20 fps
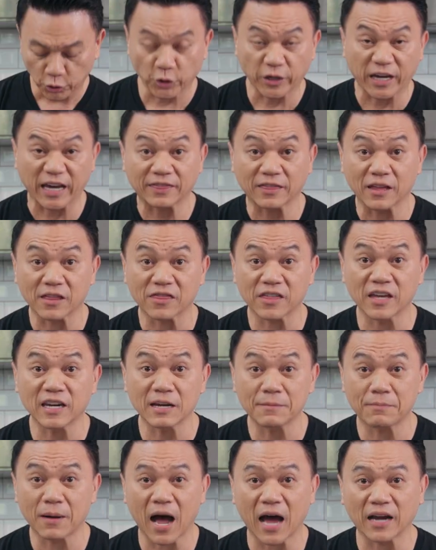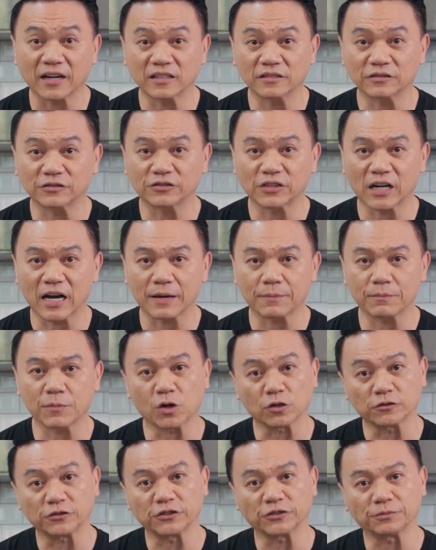to get the thinner part inside
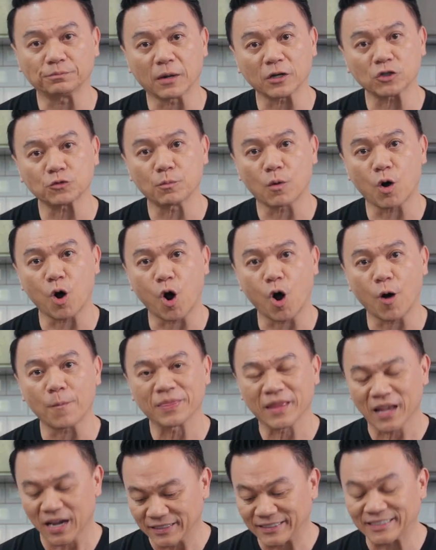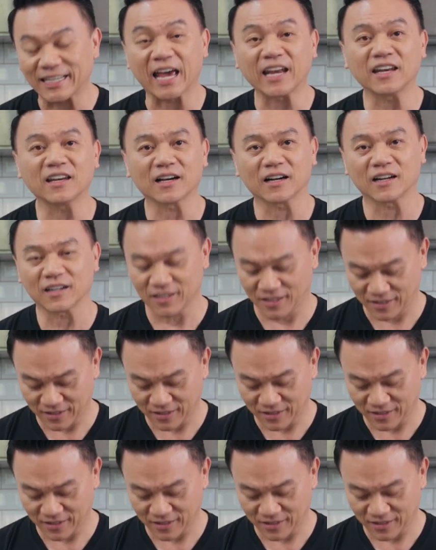because it's much more tender.